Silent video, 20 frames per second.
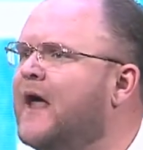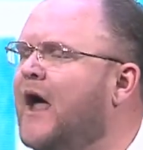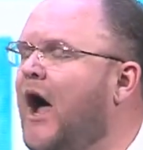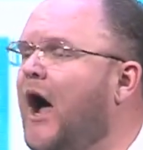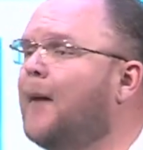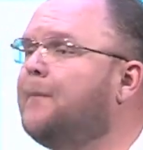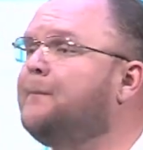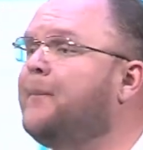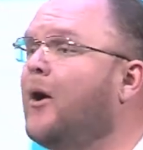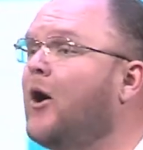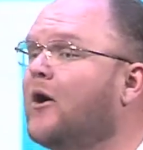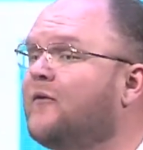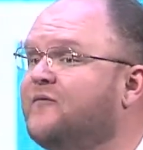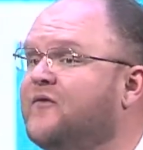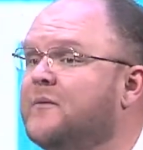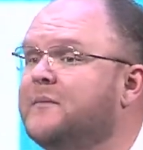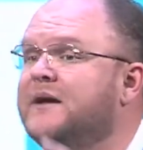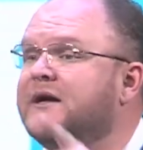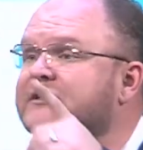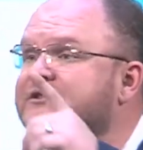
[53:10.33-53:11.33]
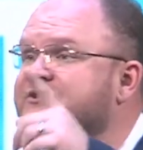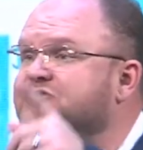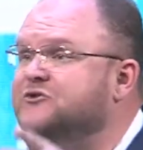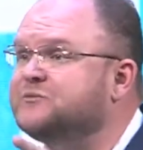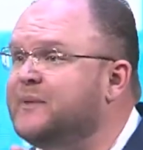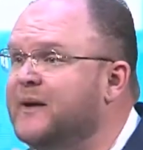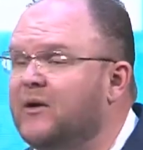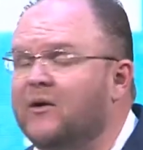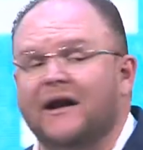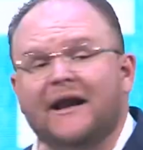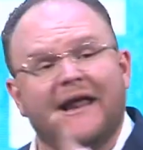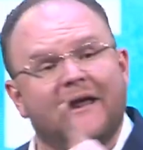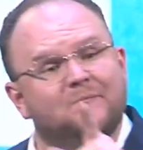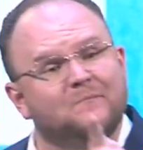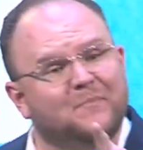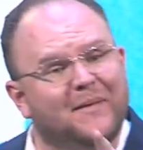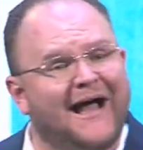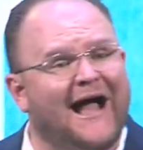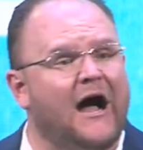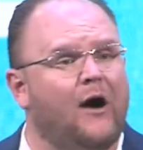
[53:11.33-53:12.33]
apart from his Spirit
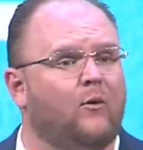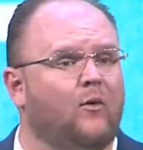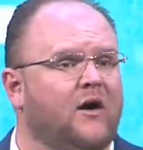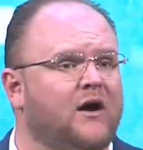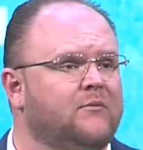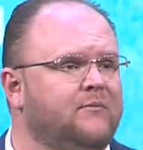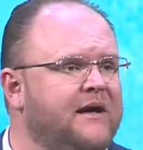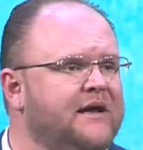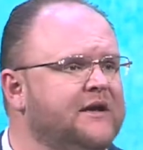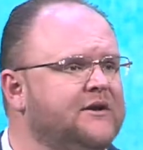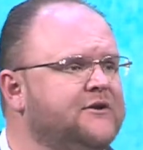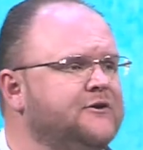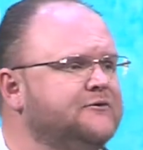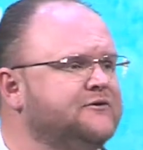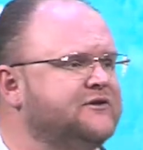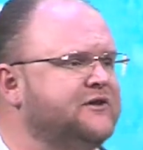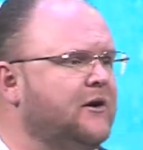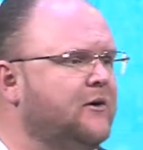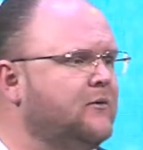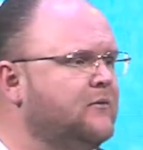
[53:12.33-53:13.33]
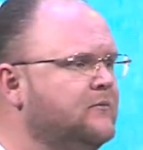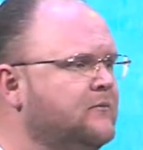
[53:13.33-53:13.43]
empowering me to do so.